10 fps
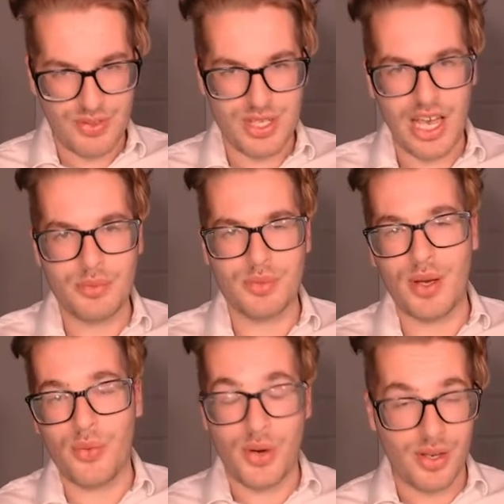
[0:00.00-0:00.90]
times it by
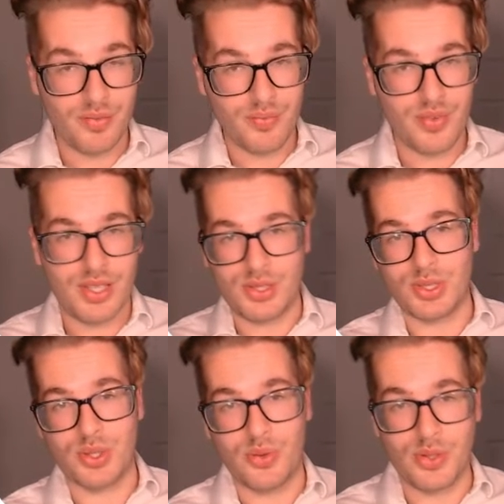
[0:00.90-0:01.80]
1, it's
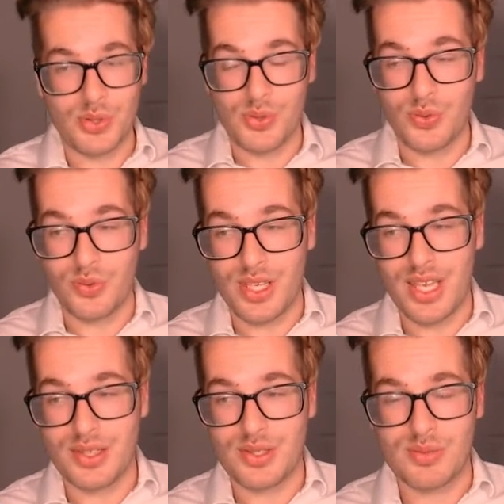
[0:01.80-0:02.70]
just going to
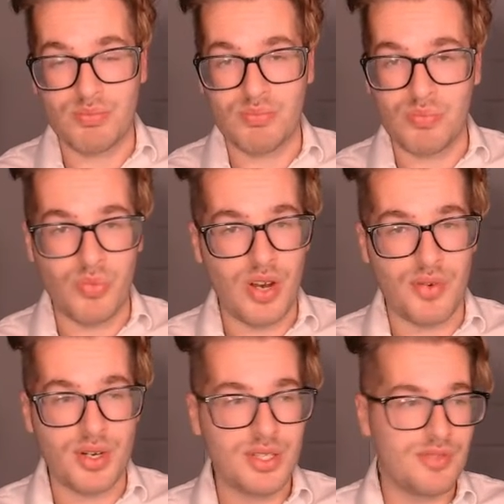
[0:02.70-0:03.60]
get whatever
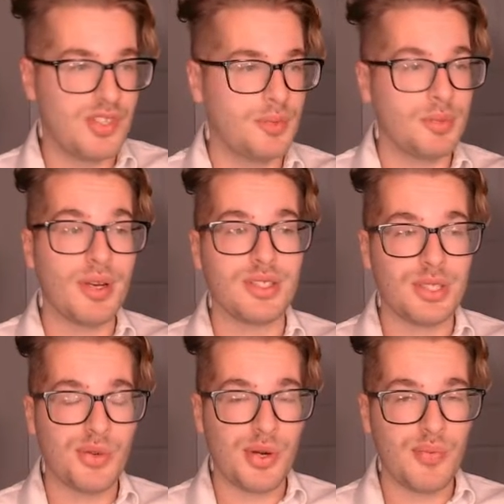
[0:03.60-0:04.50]
it is. If you times it by
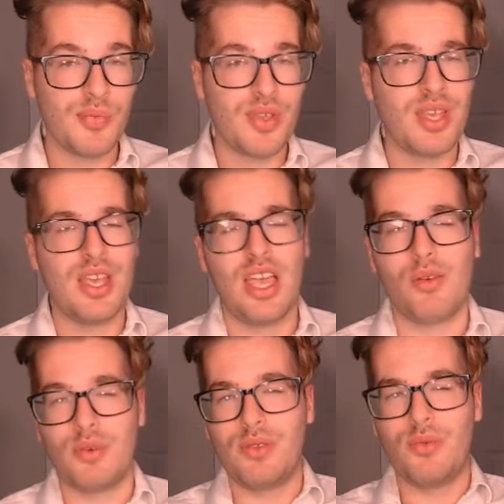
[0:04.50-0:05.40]
0,
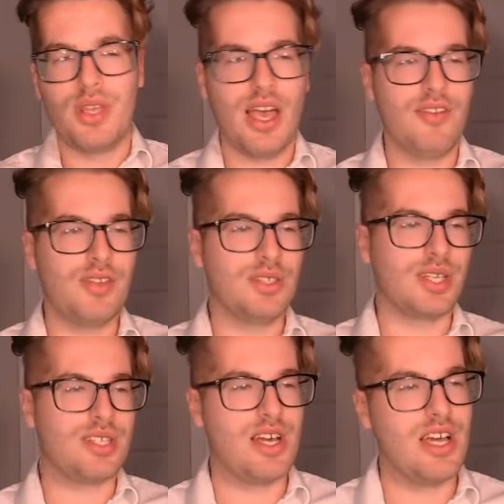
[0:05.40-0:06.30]
and when you have these
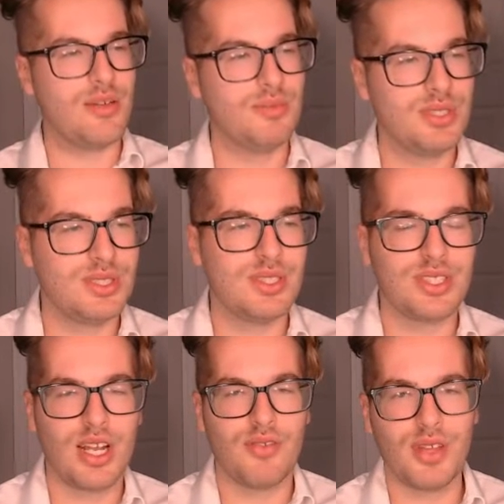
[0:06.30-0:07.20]
like times, it's
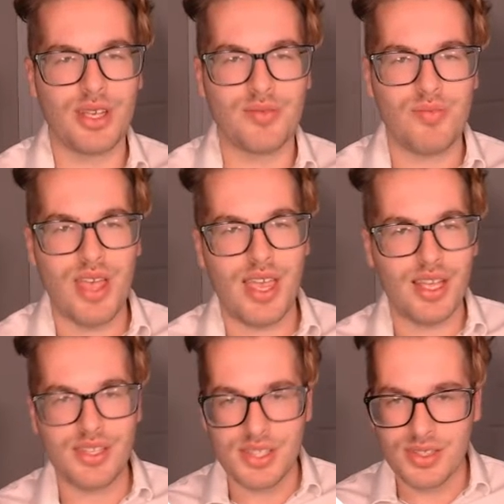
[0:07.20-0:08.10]
kind of like
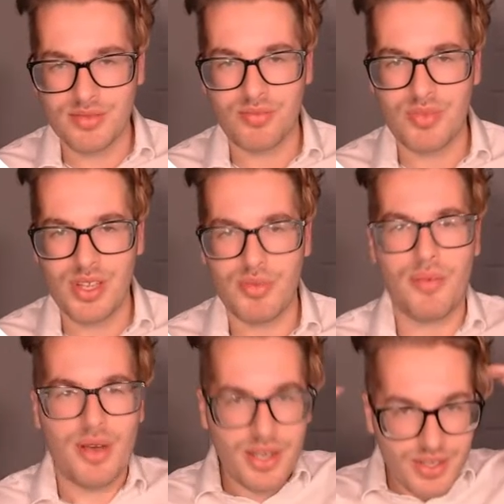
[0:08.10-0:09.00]
anding in my
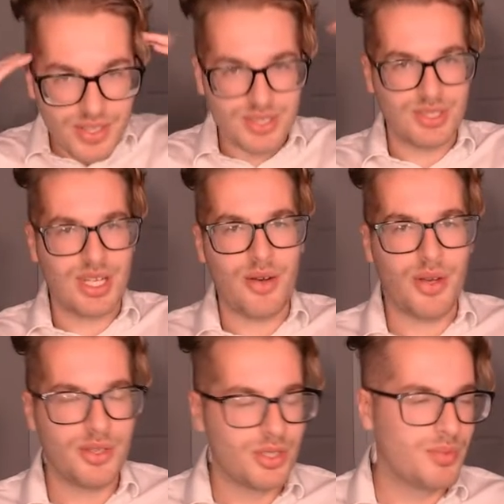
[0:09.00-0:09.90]
mind. That's just how I
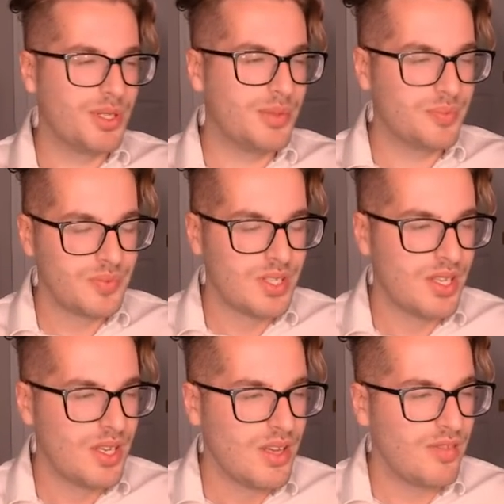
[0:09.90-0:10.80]
interpret it.
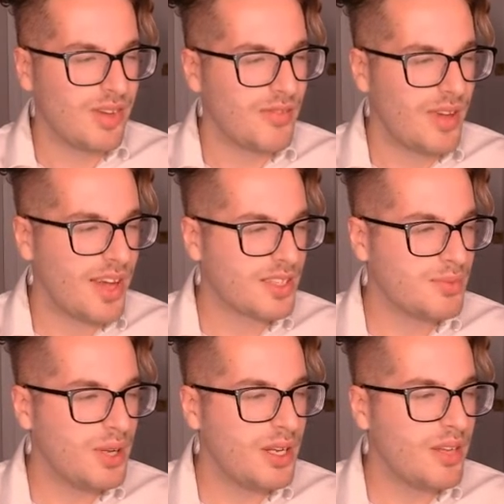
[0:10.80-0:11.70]
Fun fact.
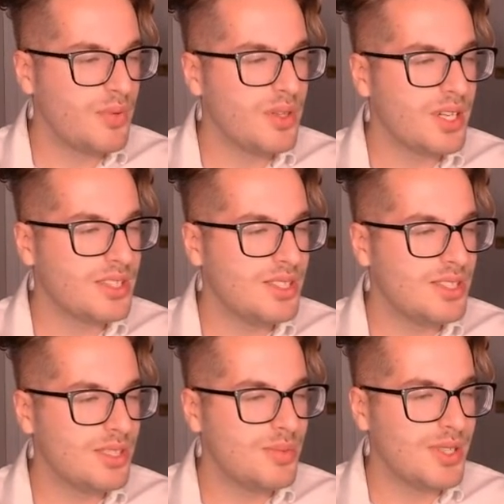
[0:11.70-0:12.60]
But if we look at
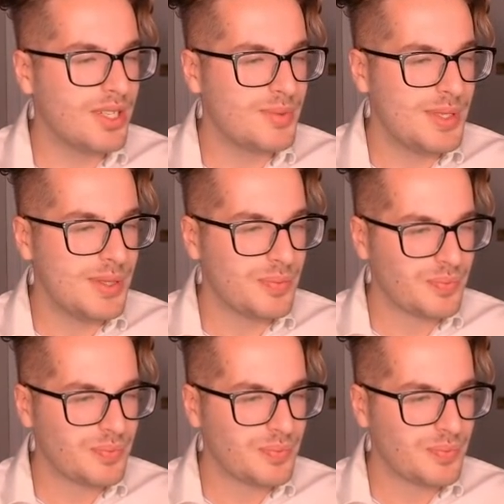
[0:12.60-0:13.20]
TCP/IP,